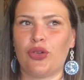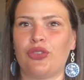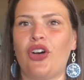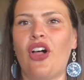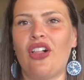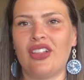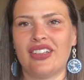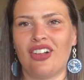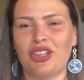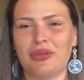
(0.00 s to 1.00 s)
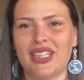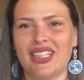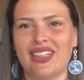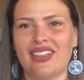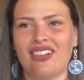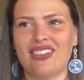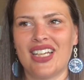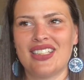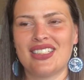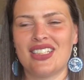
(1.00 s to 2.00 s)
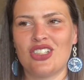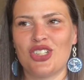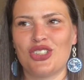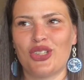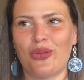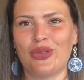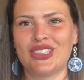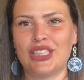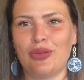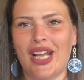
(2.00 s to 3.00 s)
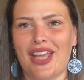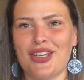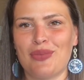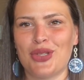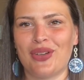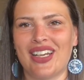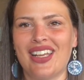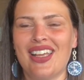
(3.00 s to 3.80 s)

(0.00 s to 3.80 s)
fall and Halloween and all that stitching. So we'll see what I end up doing.